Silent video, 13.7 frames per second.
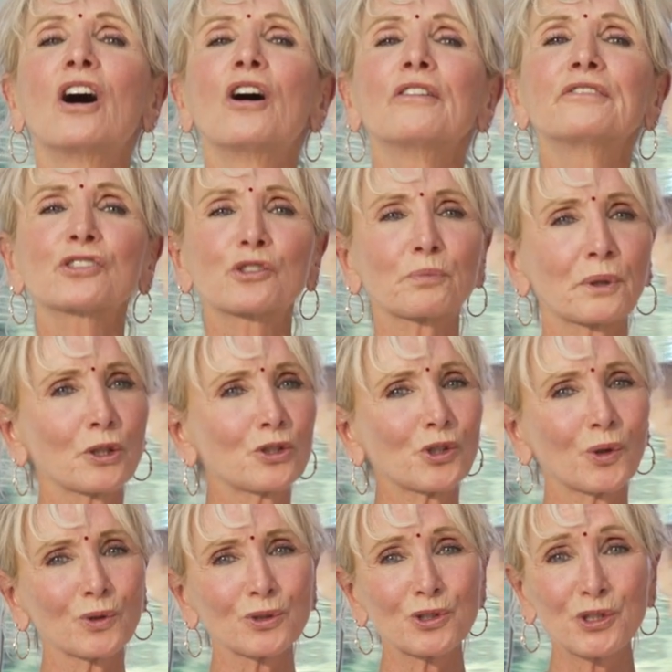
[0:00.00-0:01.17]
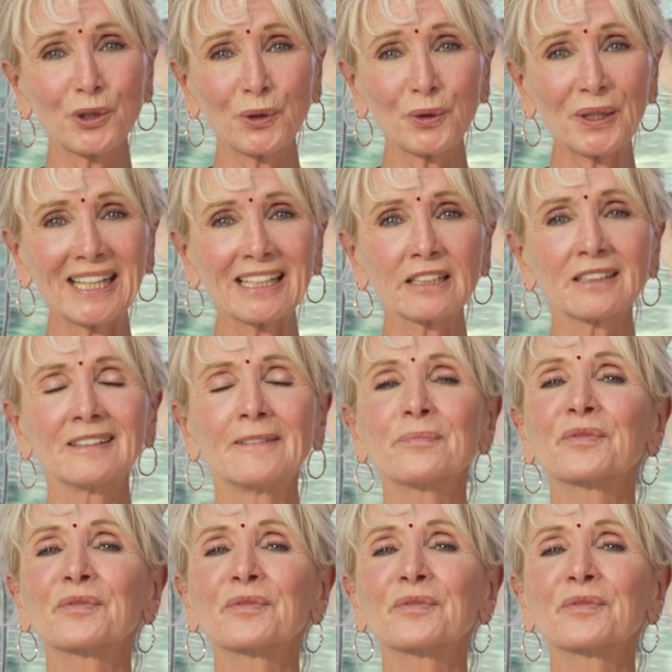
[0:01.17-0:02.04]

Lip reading: of a spiritual journey,